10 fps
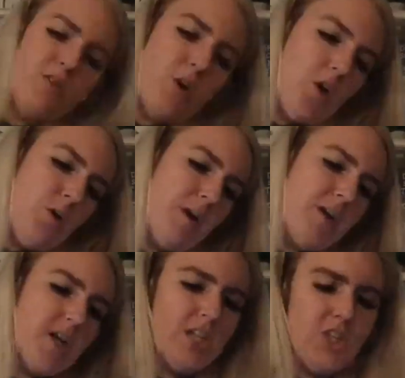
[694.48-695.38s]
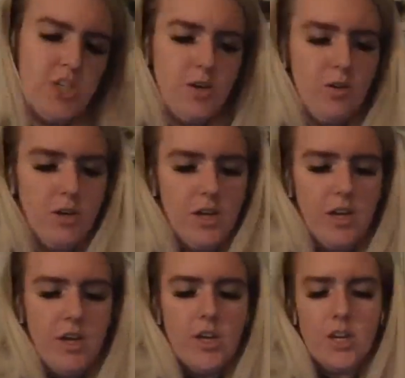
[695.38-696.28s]
photo, what you're gonna do,
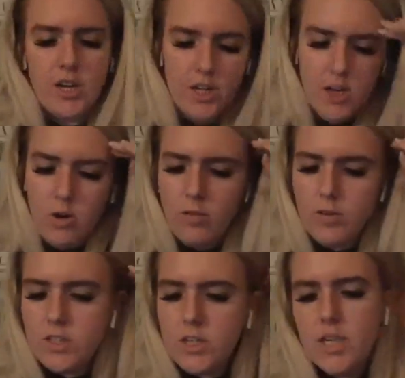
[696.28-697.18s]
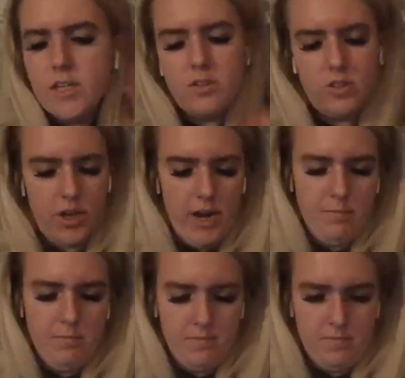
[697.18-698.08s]
you're gonna go over to your Instagram